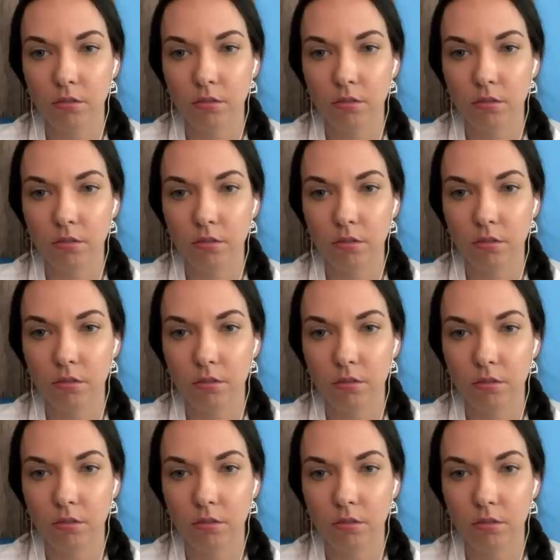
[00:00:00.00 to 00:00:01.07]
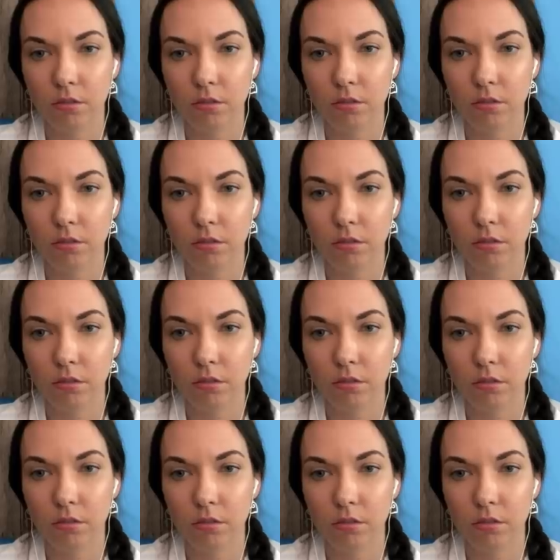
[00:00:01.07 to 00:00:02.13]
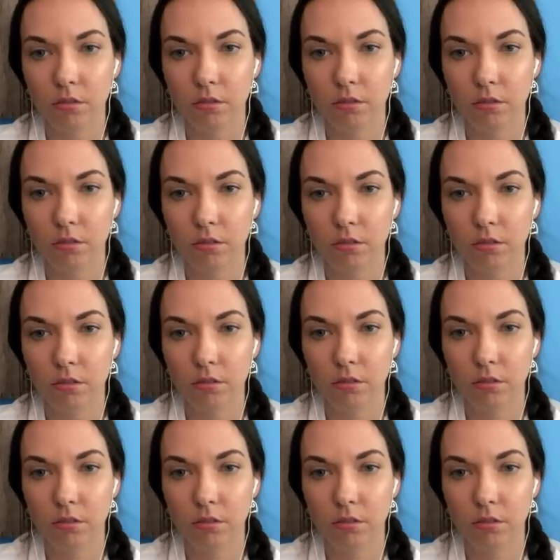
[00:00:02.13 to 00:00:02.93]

The person shown says nothing.